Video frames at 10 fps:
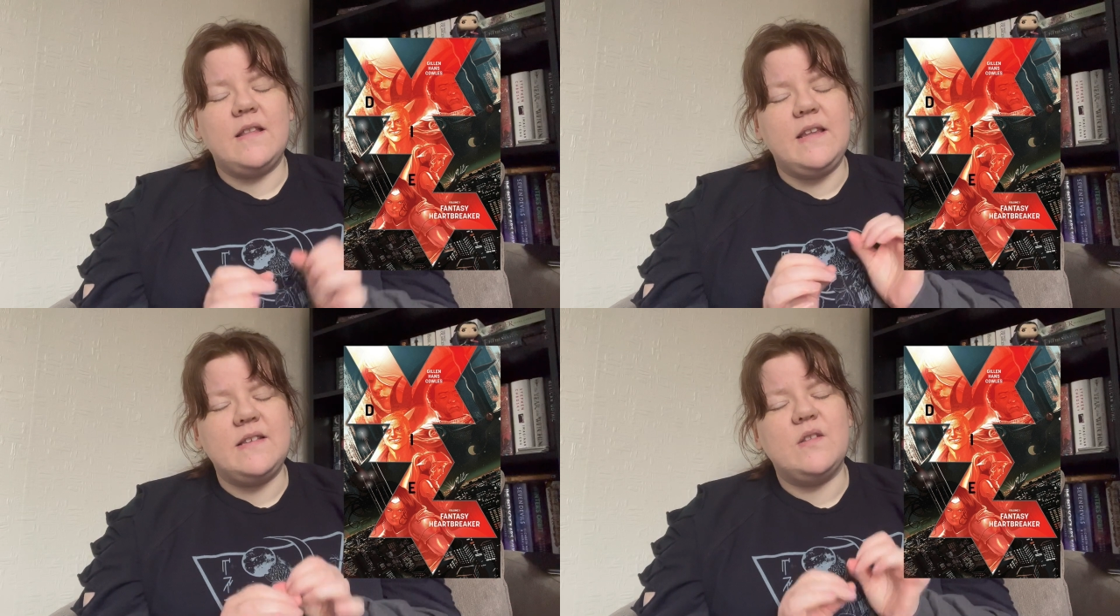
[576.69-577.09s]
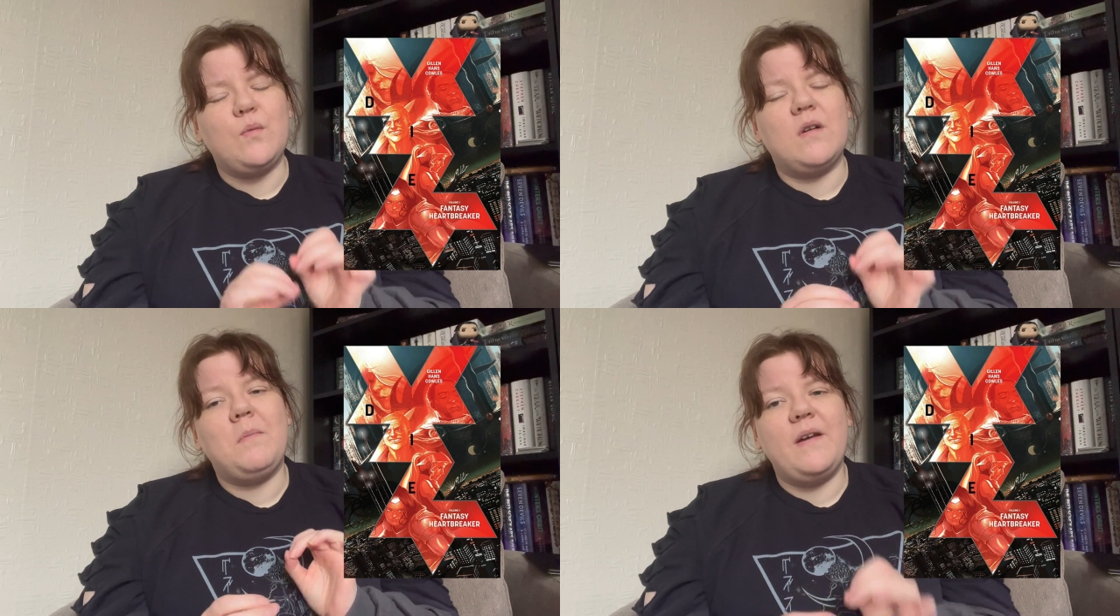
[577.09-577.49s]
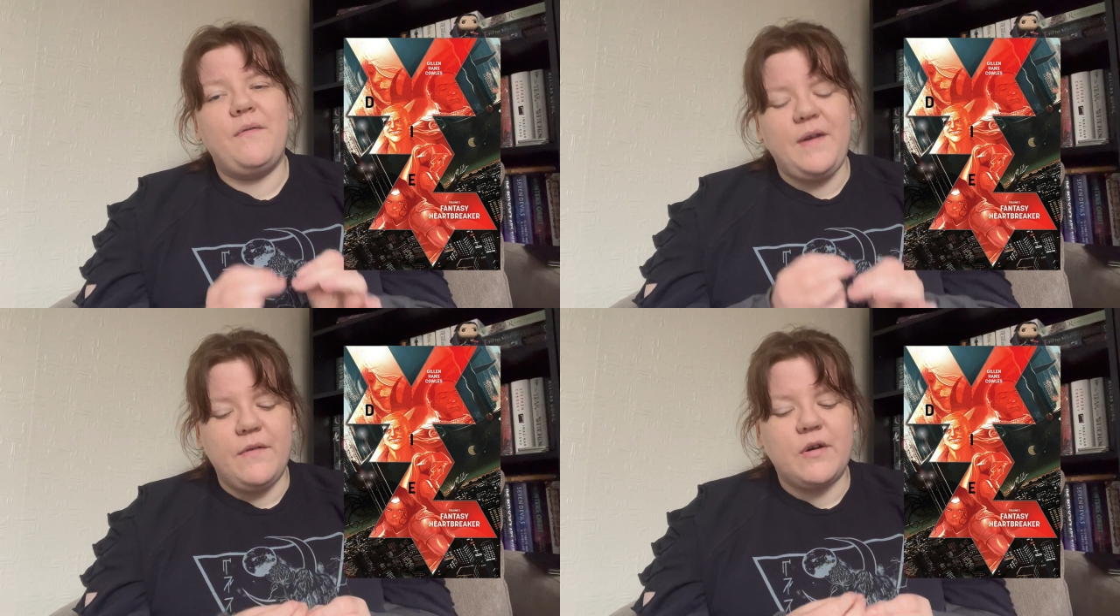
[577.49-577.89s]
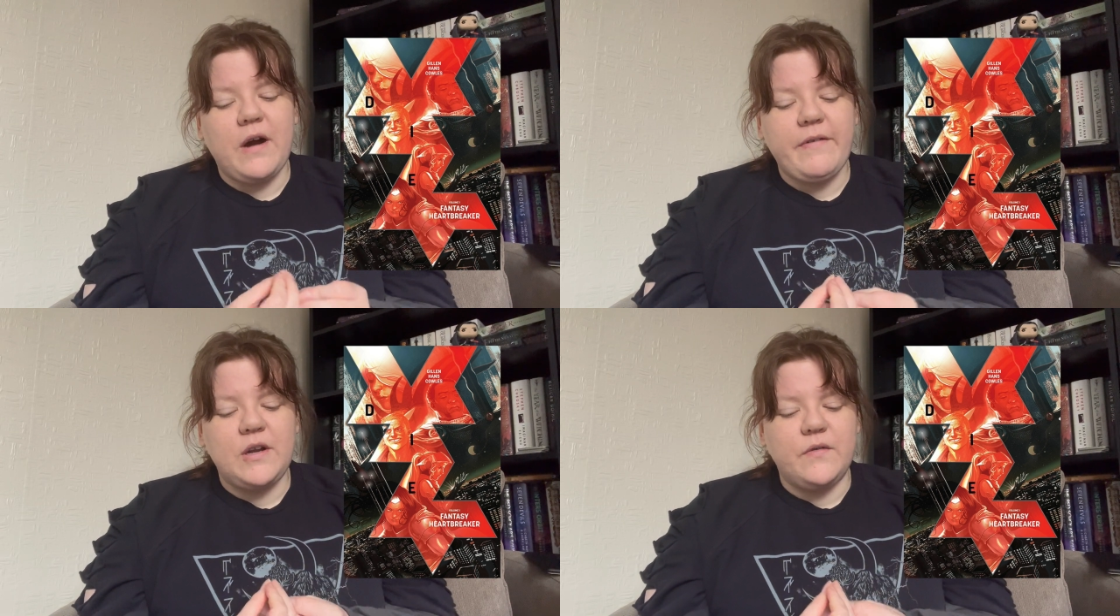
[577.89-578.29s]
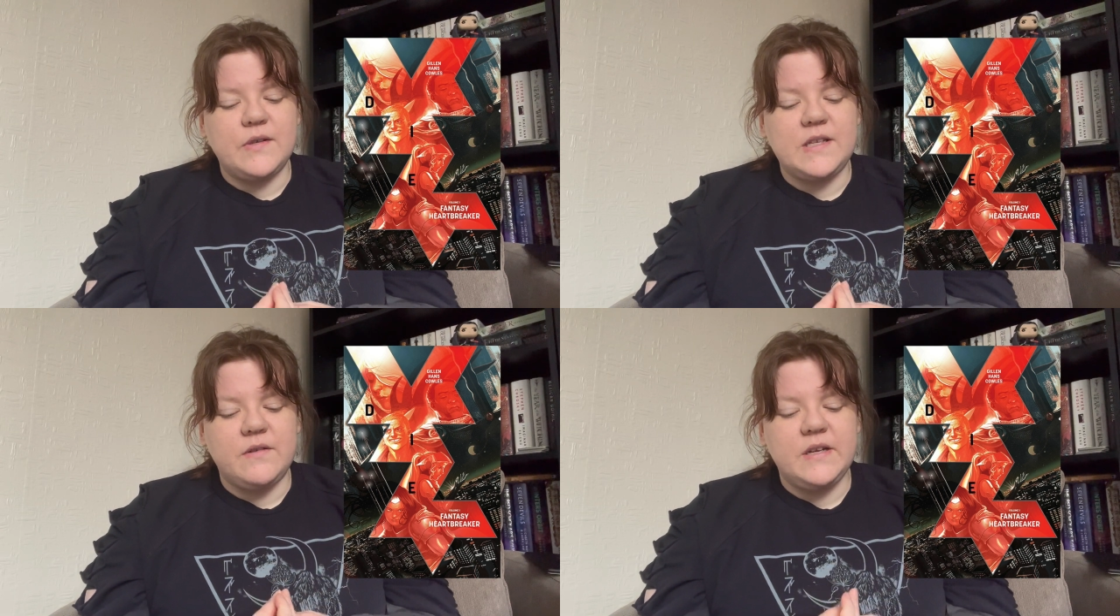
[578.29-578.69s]
This is one of my favorite graphic novel
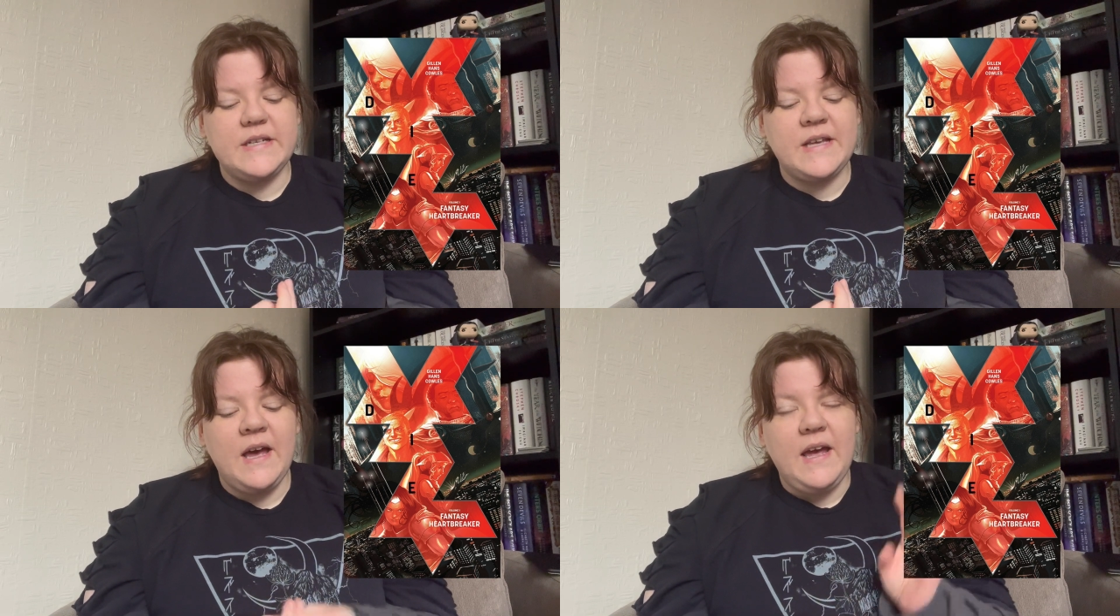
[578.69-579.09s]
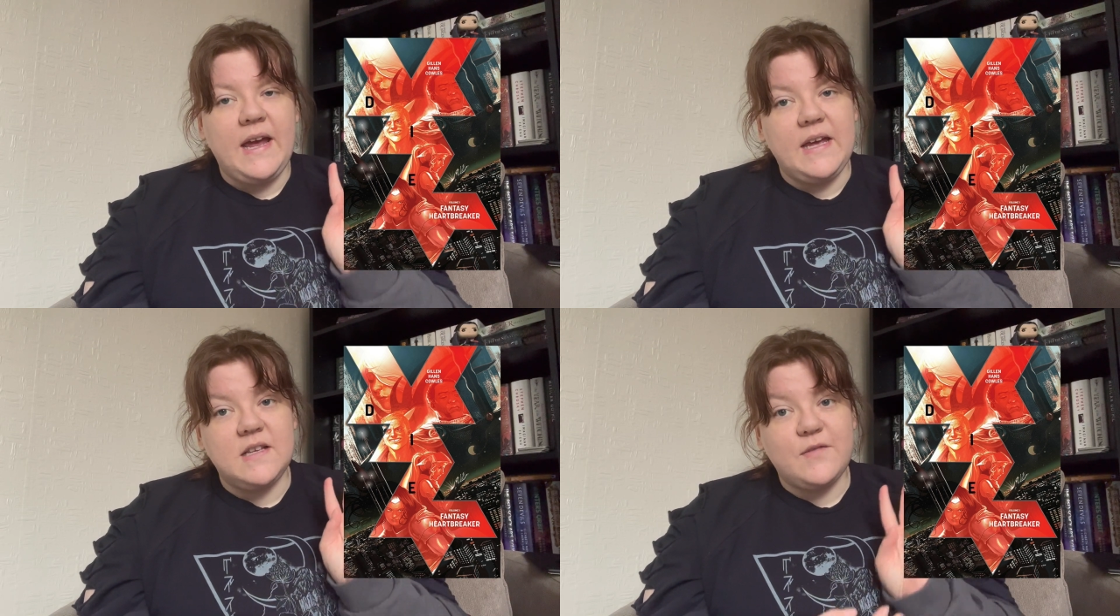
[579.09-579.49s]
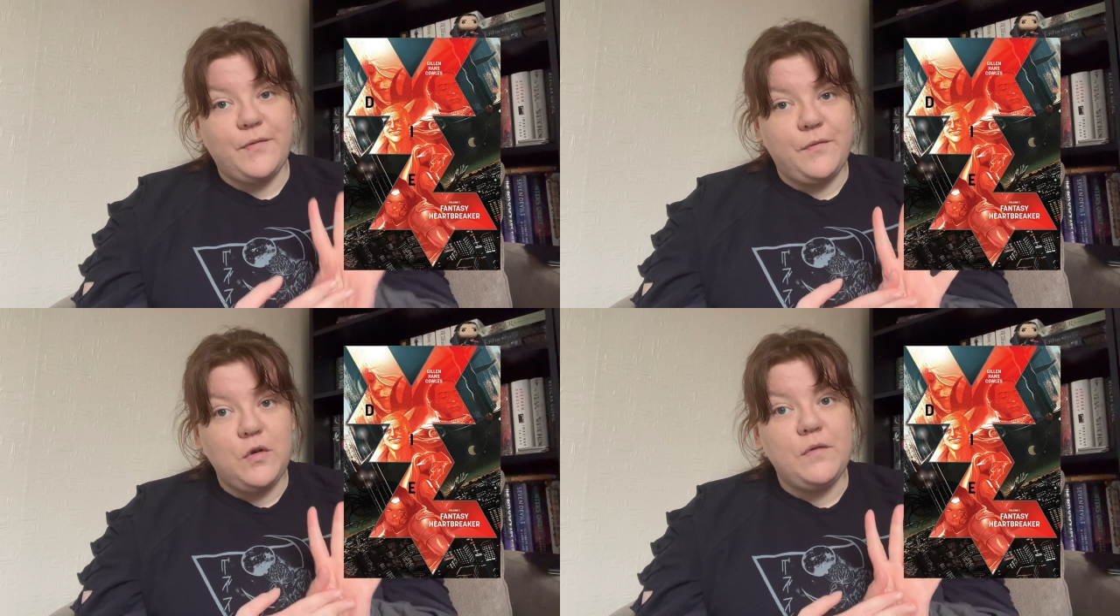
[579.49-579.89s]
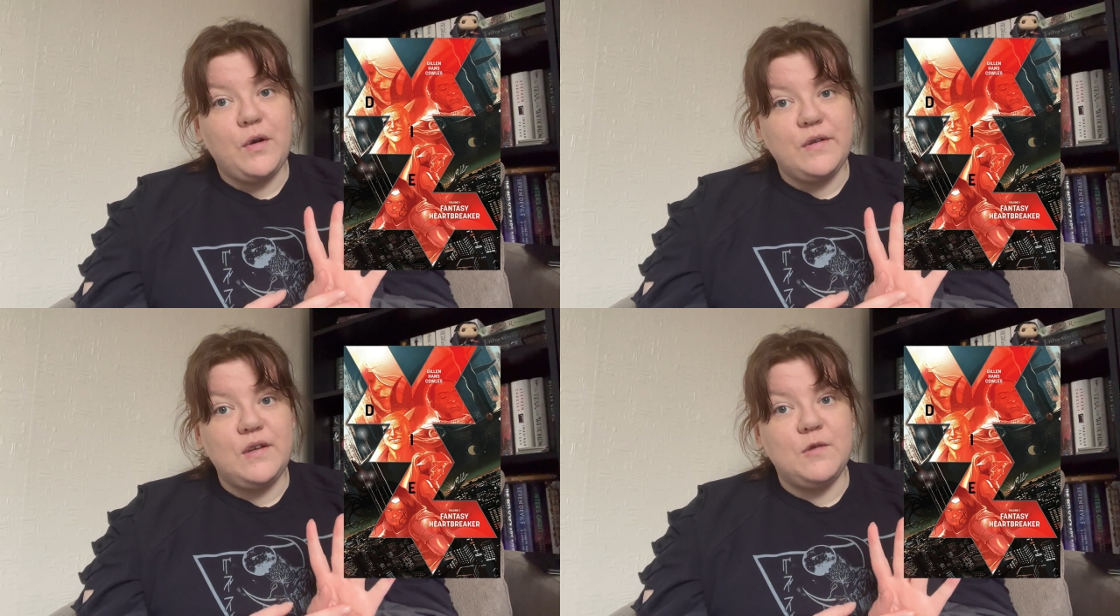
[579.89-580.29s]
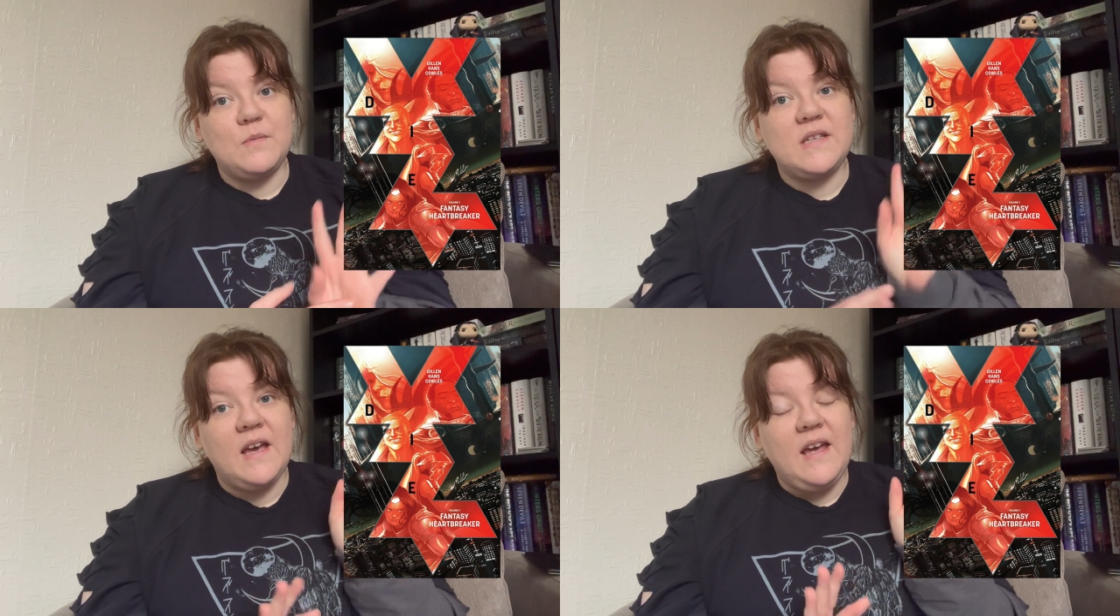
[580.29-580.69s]
series. It is 4 volumes.